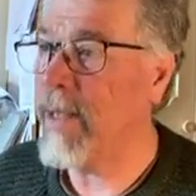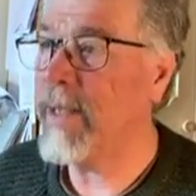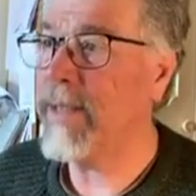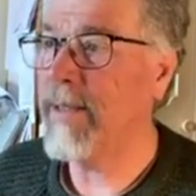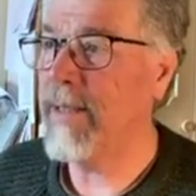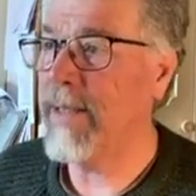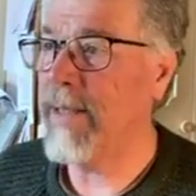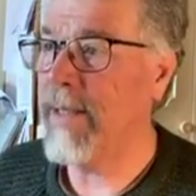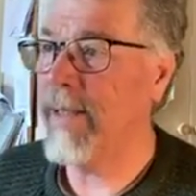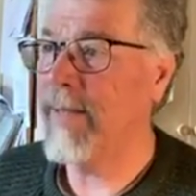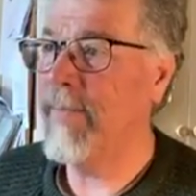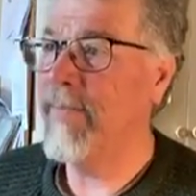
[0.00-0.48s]

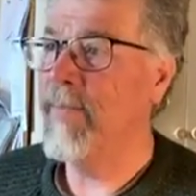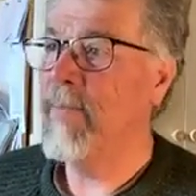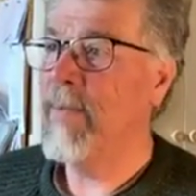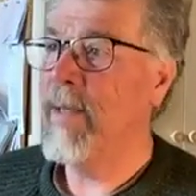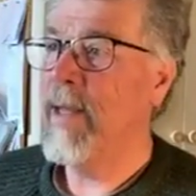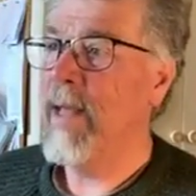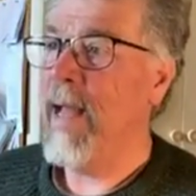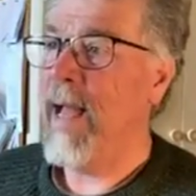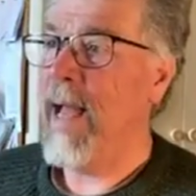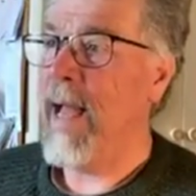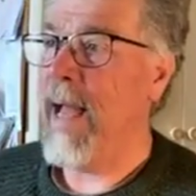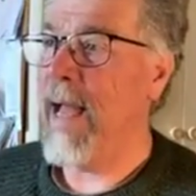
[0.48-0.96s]
quickly,
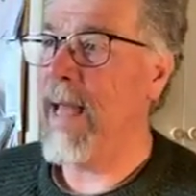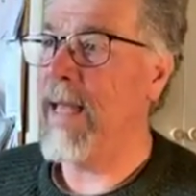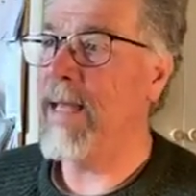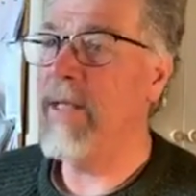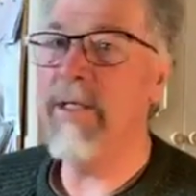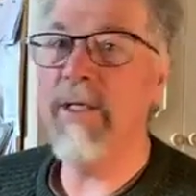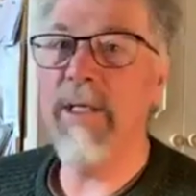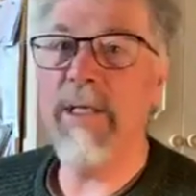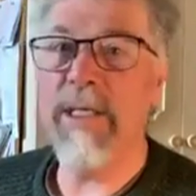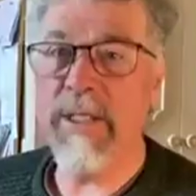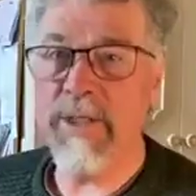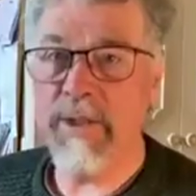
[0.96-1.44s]

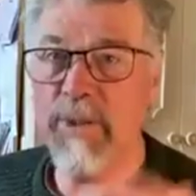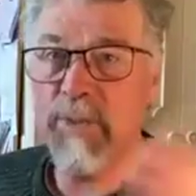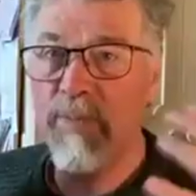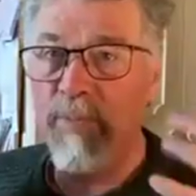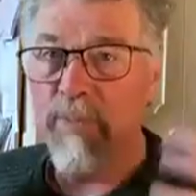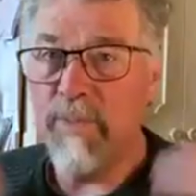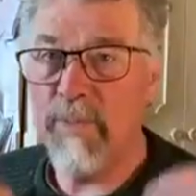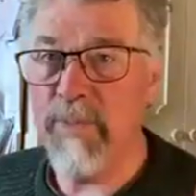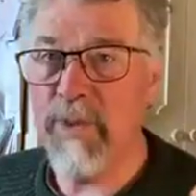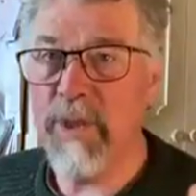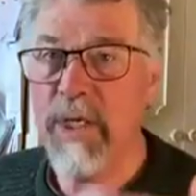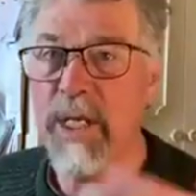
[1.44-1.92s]
and
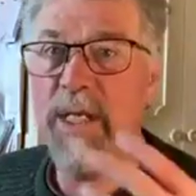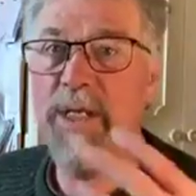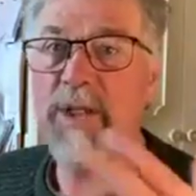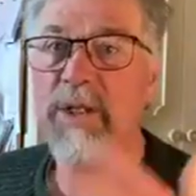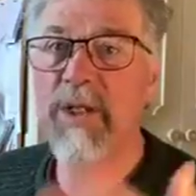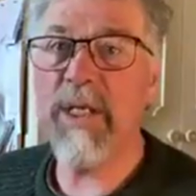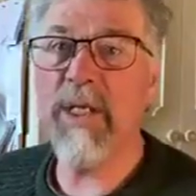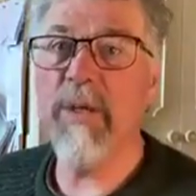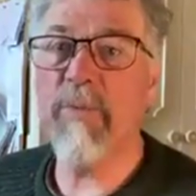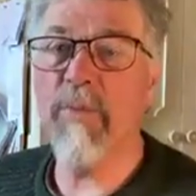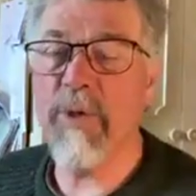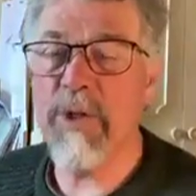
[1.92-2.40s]
it's
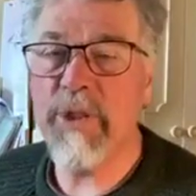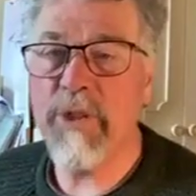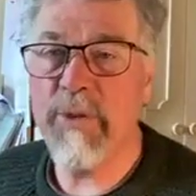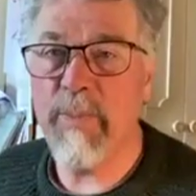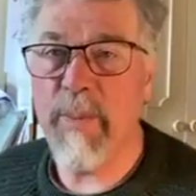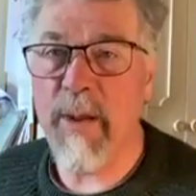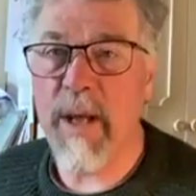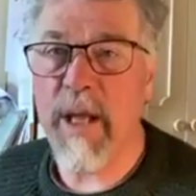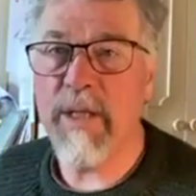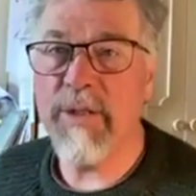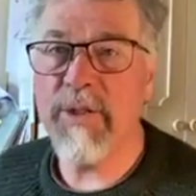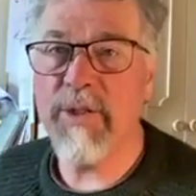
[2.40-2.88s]
changing in
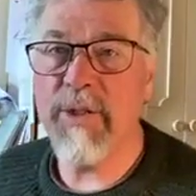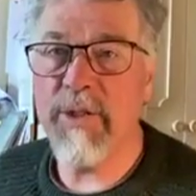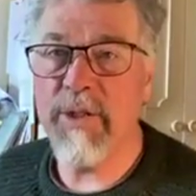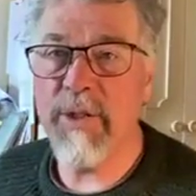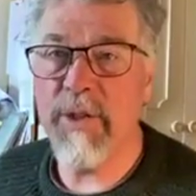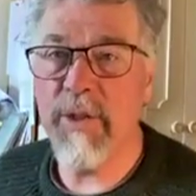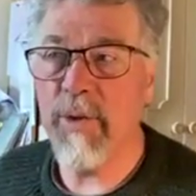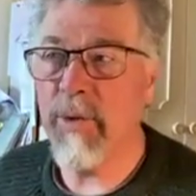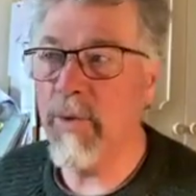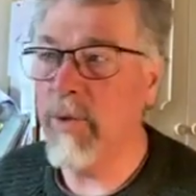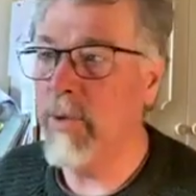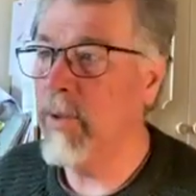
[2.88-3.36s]
response
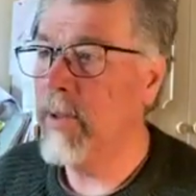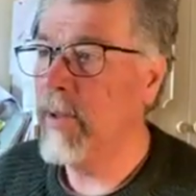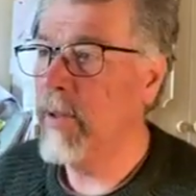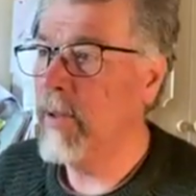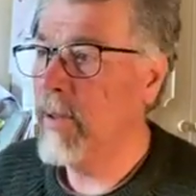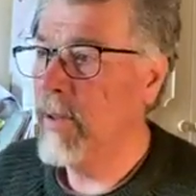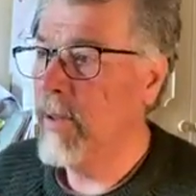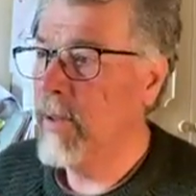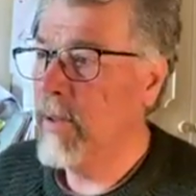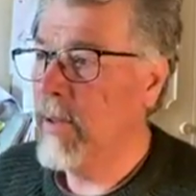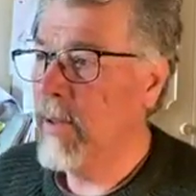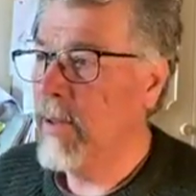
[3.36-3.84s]
to,
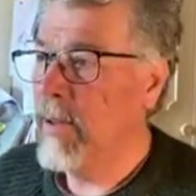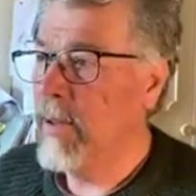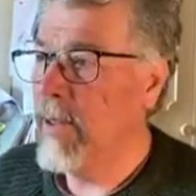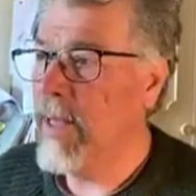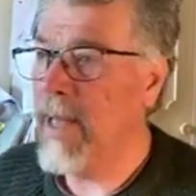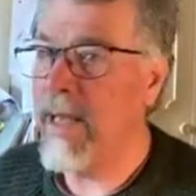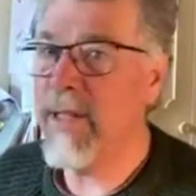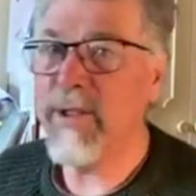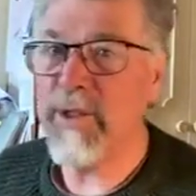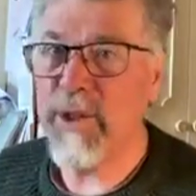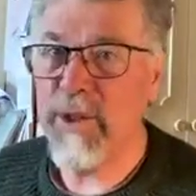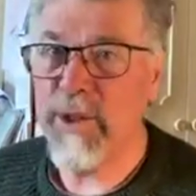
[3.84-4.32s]

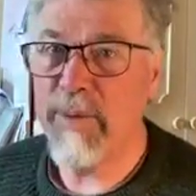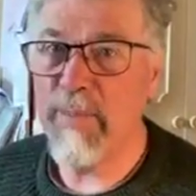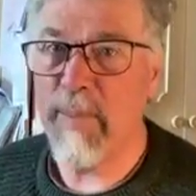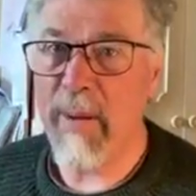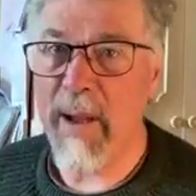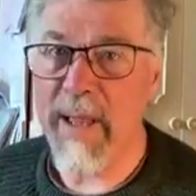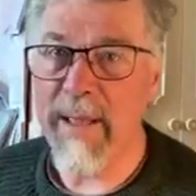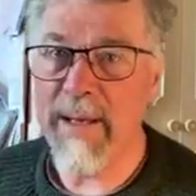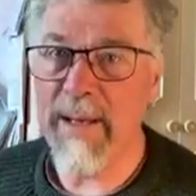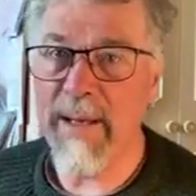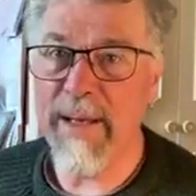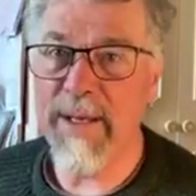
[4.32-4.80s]
not
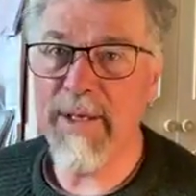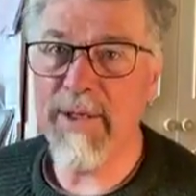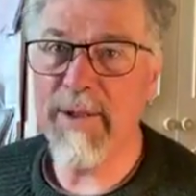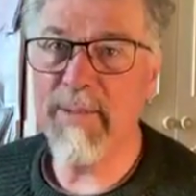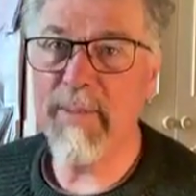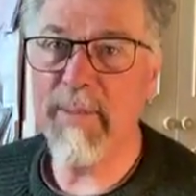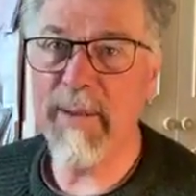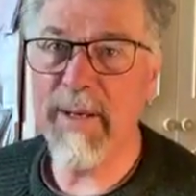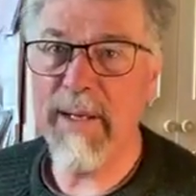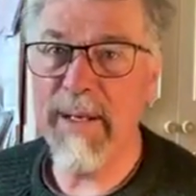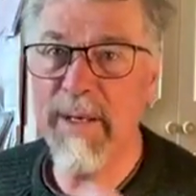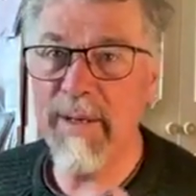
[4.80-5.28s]
despite
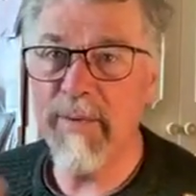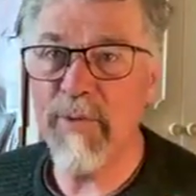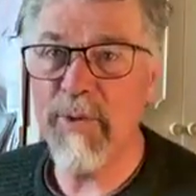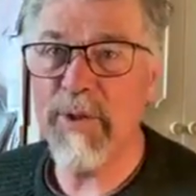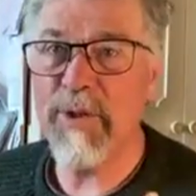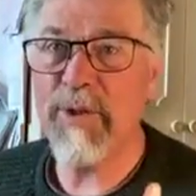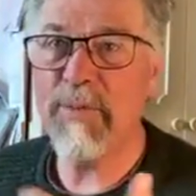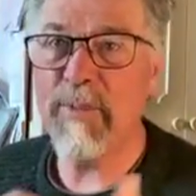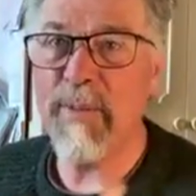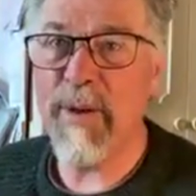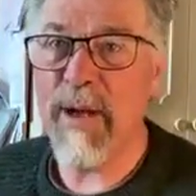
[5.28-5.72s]
us, but in